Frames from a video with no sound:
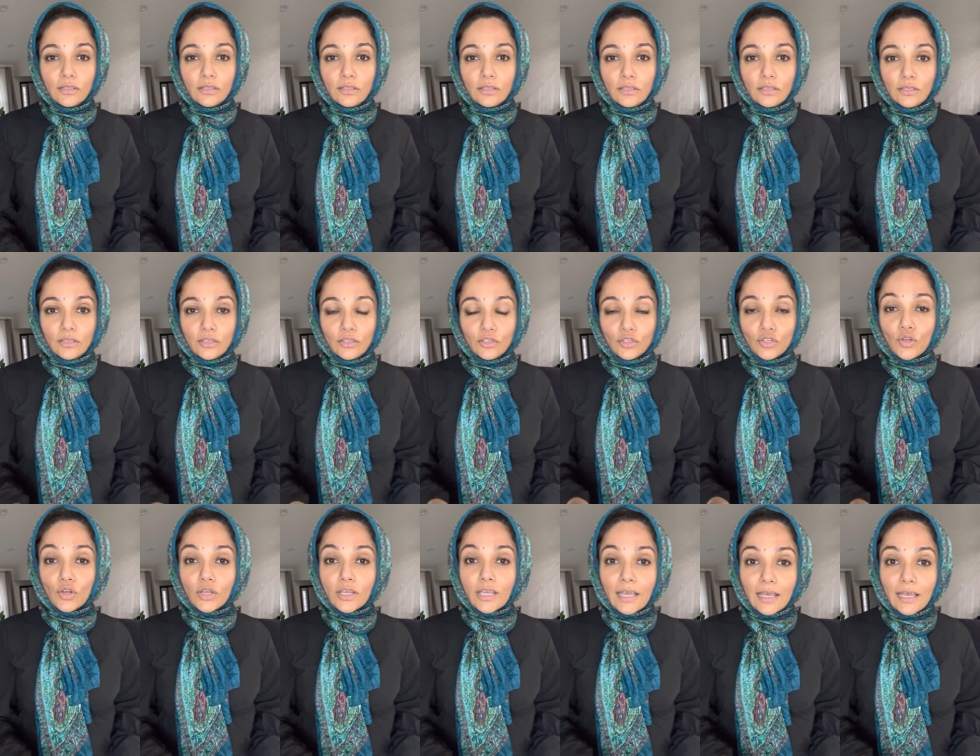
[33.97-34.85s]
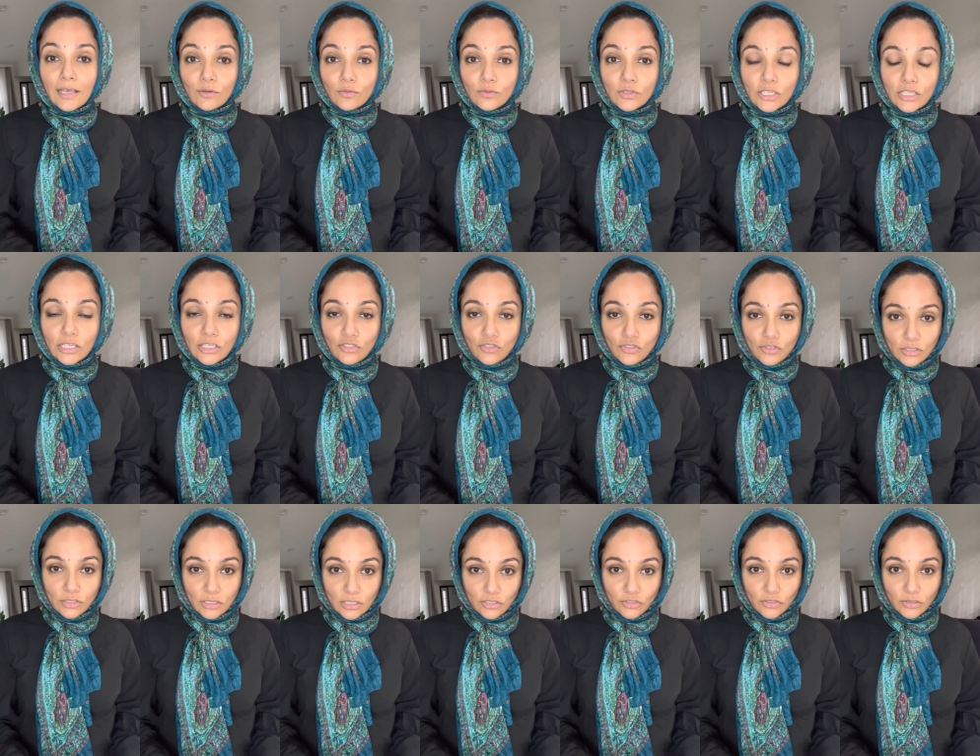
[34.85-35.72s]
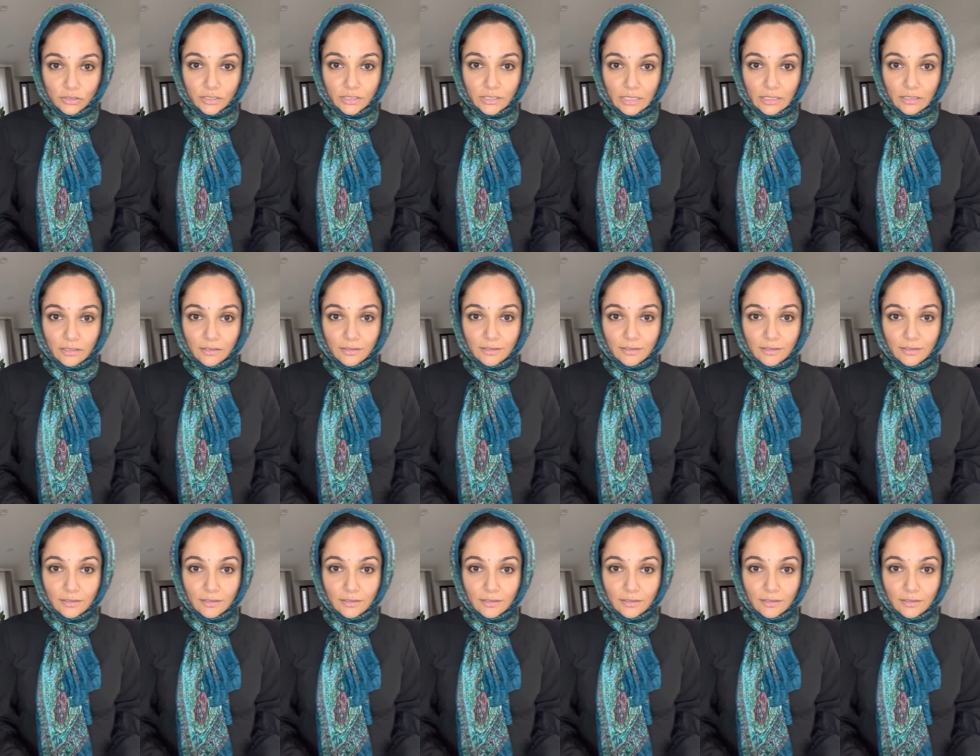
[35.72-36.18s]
the Cook County judicial sale